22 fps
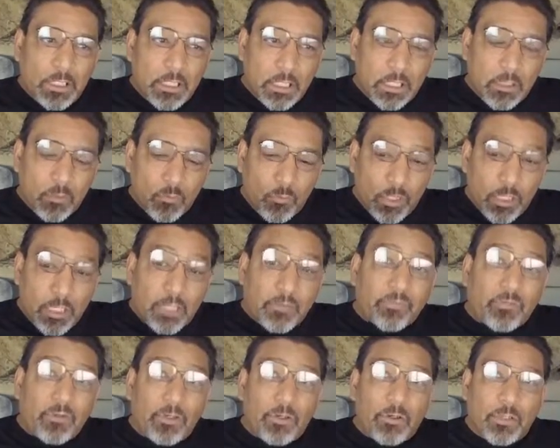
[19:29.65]
And when I
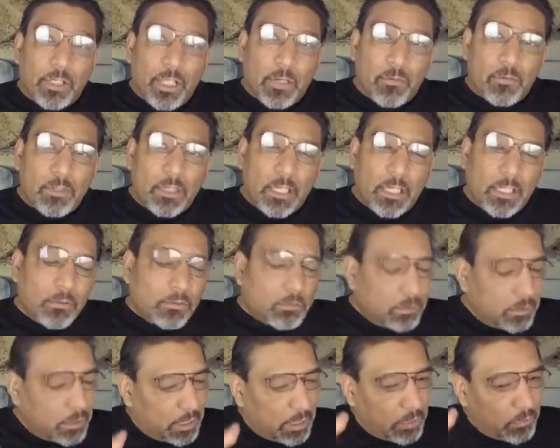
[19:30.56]
figured that one
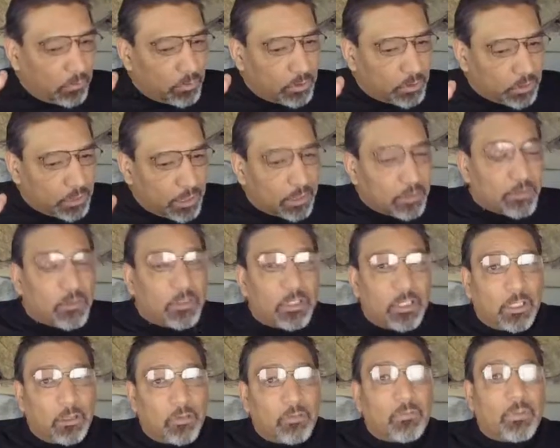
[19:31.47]
out, I was
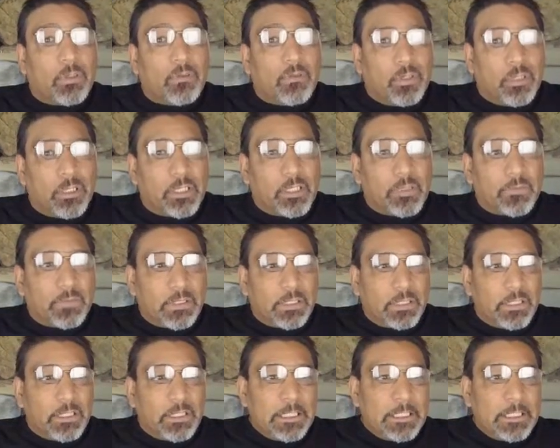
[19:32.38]
actually a little bit relieved.